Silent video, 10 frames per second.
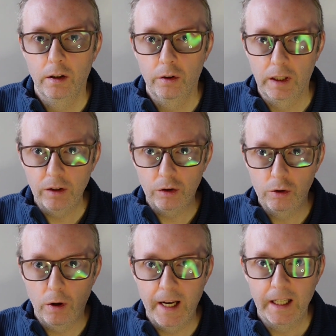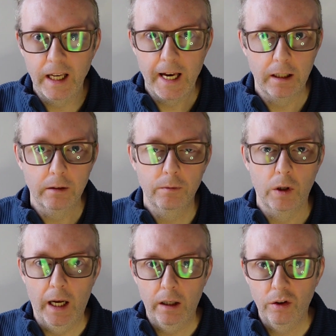So let's try again.
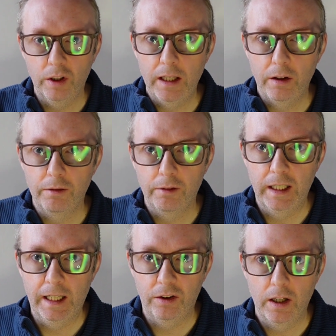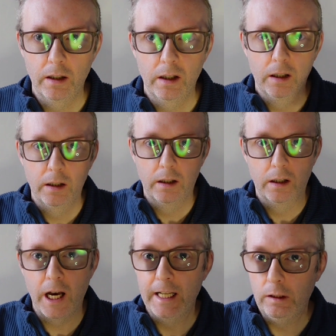I'll say the letter
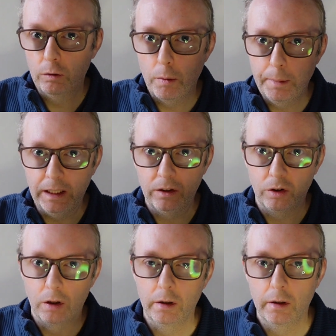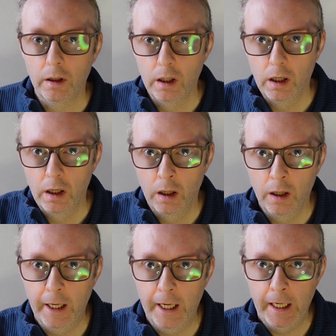and you repeat.
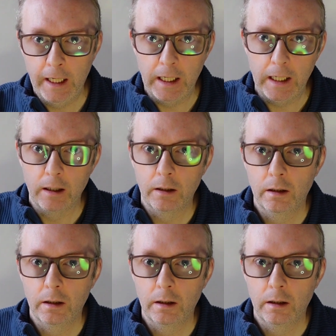A,